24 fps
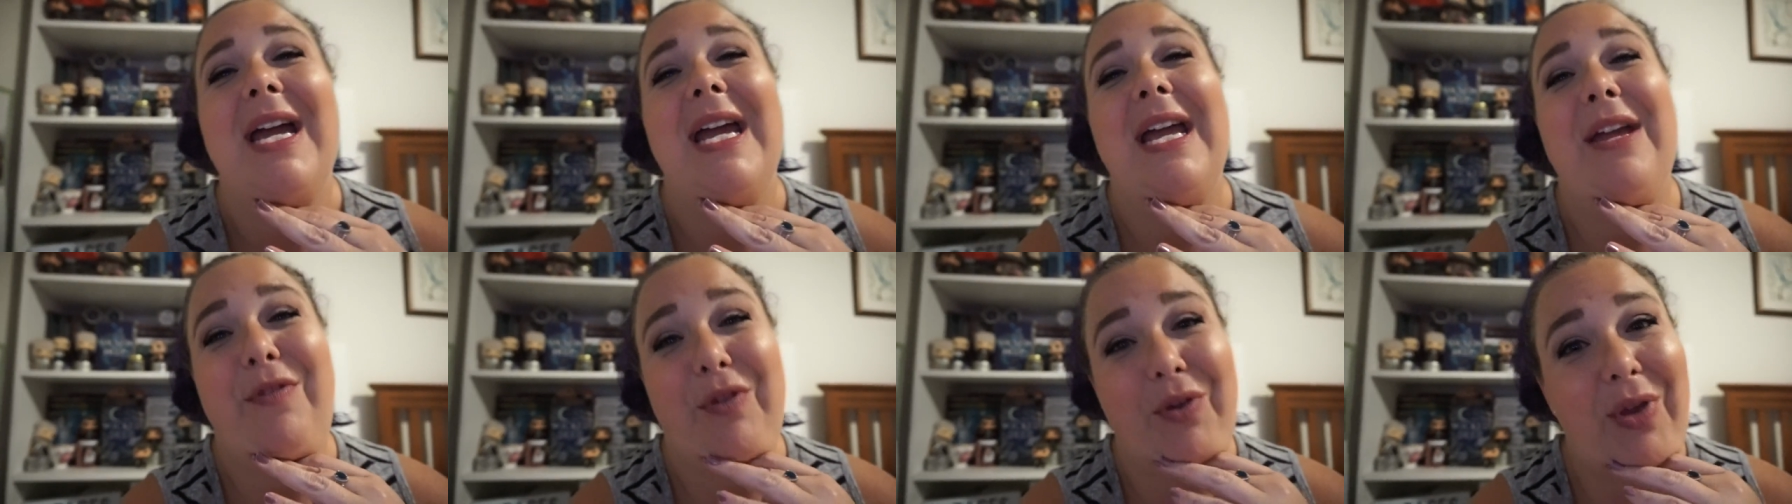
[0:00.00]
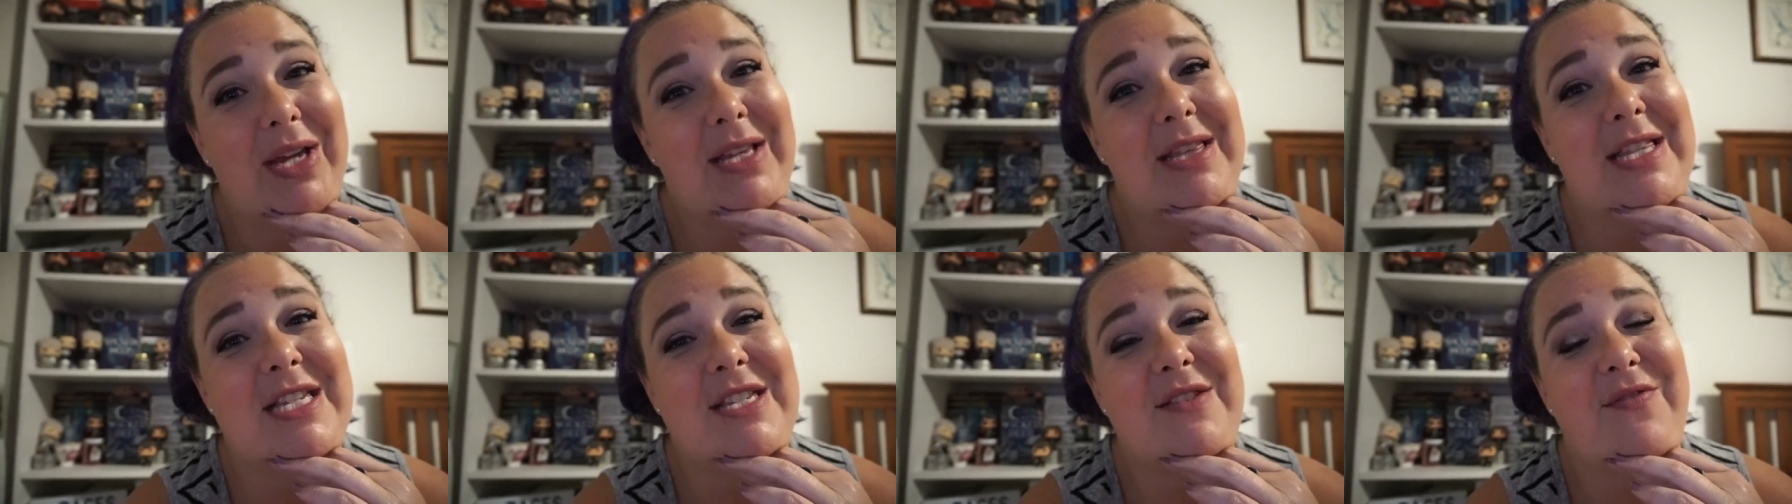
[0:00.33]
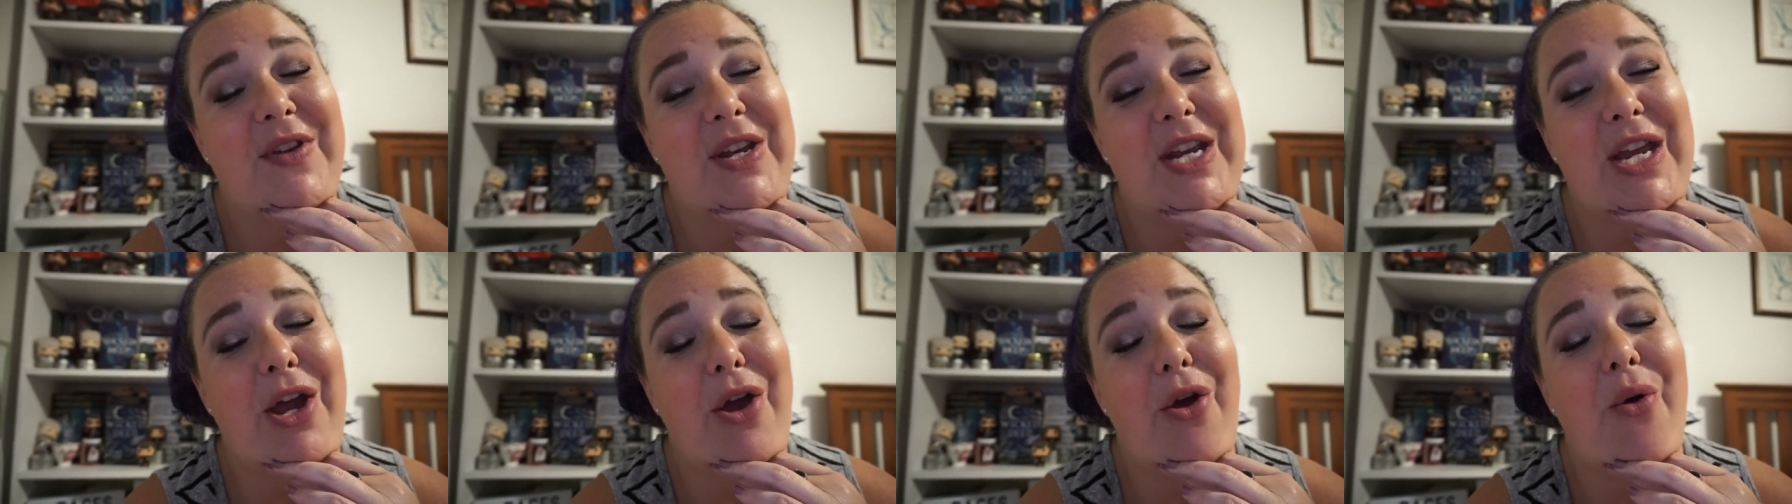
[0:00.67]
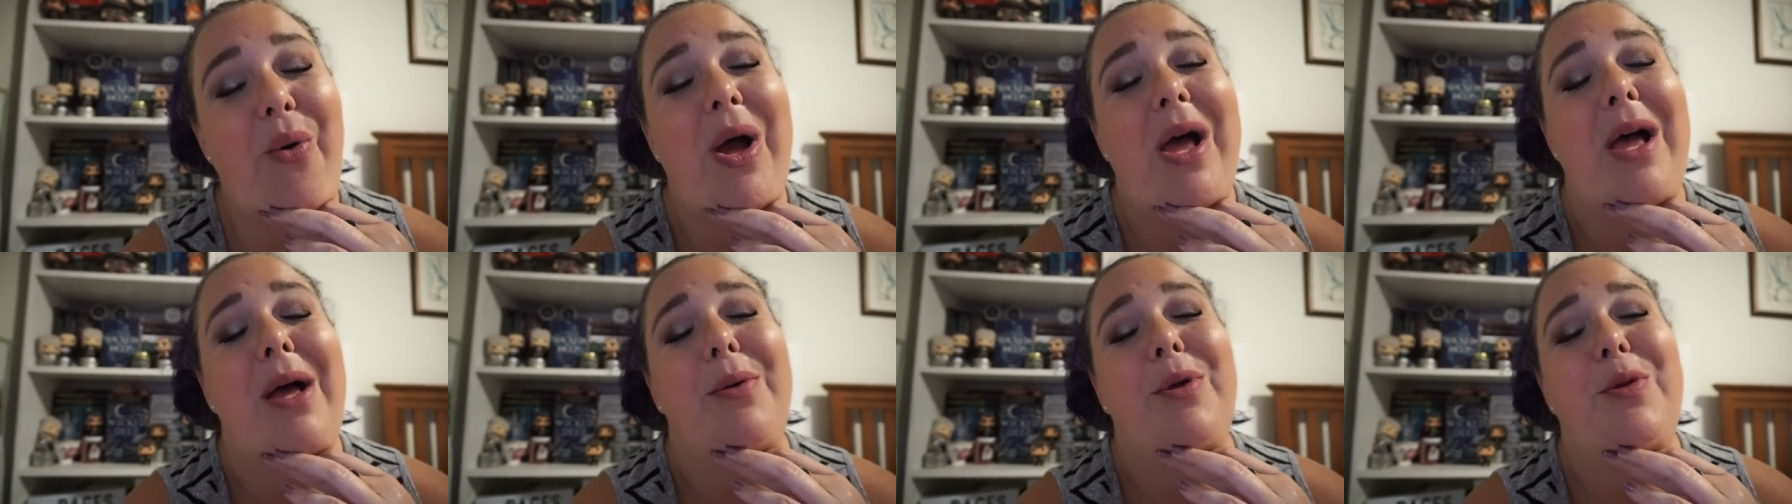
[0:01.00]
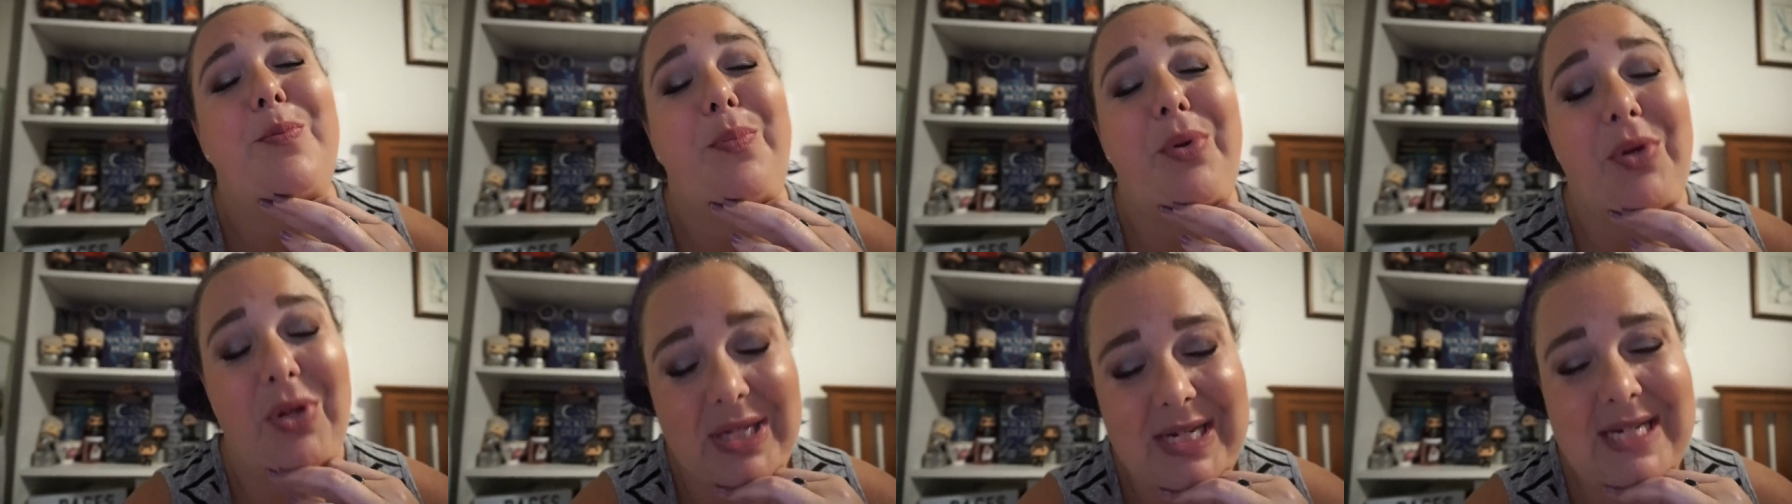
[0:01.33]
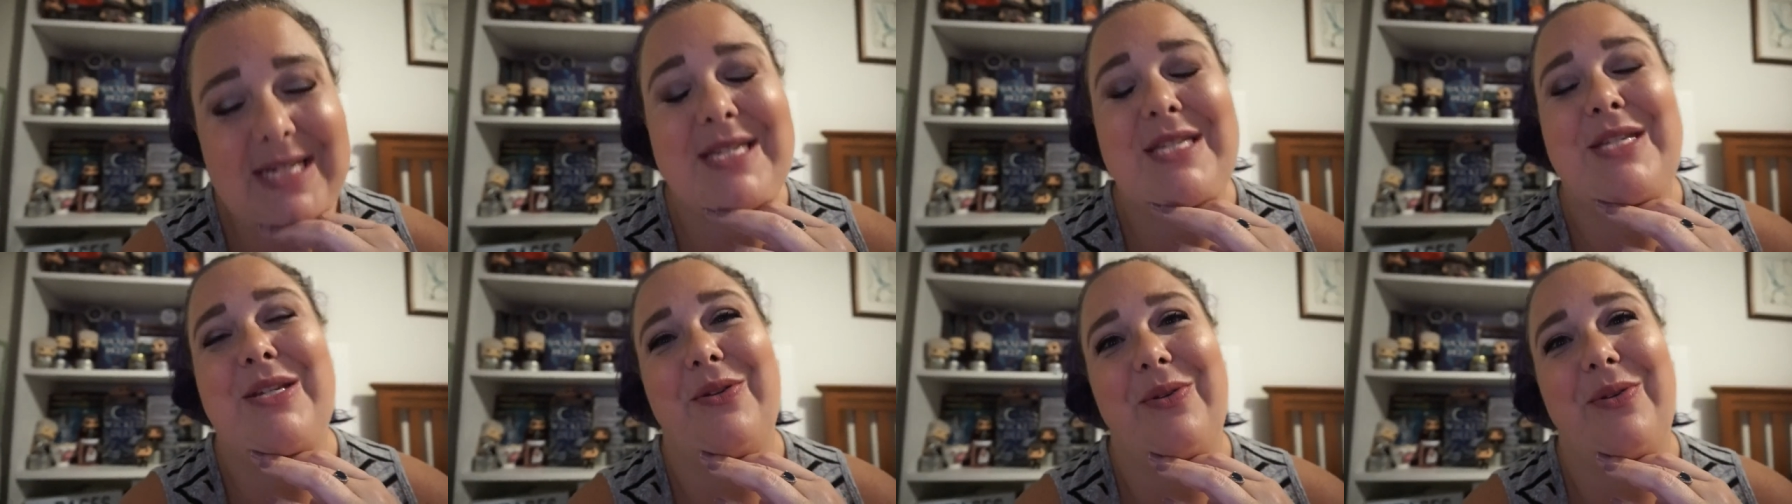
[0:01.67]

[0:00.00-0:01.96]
If you like this video, please